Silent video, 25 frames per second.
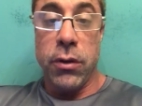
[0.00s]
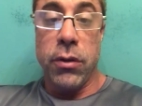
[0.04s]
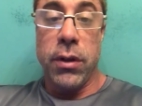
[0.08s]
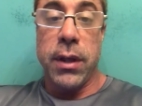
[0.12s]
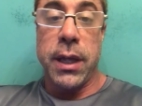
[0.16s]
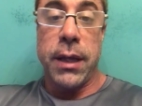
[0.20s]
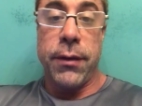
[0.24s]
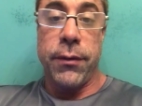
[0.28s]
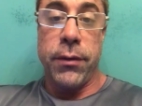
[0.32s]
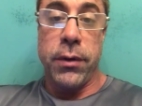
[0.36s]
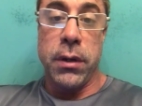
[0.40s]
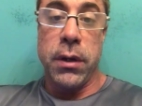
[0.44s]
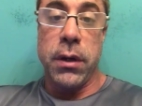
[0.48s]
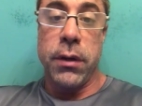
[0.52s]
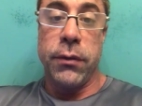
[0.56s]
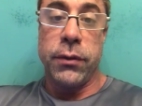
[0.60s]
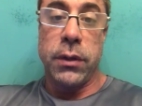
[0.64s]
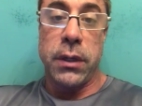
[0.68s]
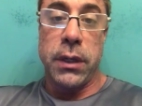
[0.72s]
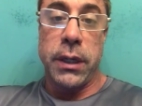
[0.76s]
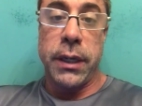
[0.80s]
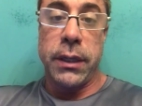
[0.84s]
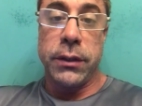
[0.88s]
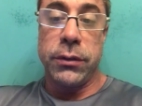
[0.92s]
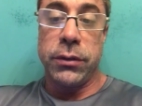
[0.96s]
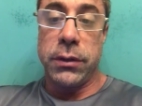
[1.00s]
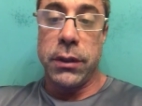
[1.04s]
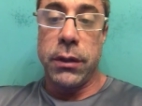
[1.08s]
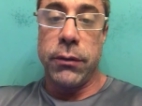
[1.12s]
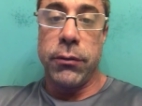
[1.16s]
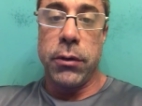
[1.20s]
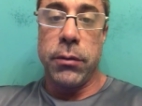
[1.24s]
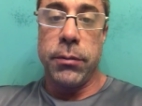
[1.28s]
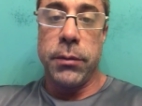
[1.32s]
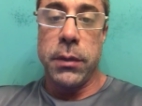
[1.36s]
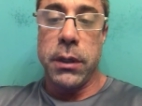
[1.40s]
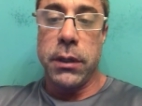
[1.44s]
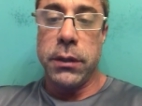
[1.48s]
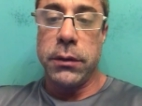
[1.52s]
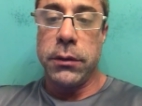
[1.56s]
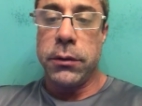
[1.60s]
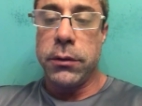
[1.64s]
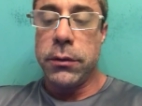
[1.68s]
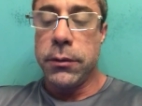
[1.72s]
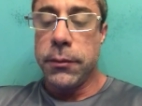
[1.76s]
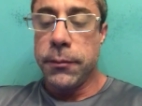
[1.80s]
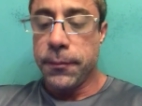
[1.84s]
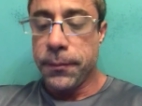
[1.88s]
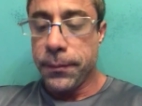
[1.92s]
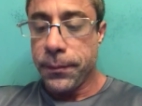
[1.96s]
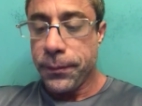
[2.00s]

you'll have enough to last several months.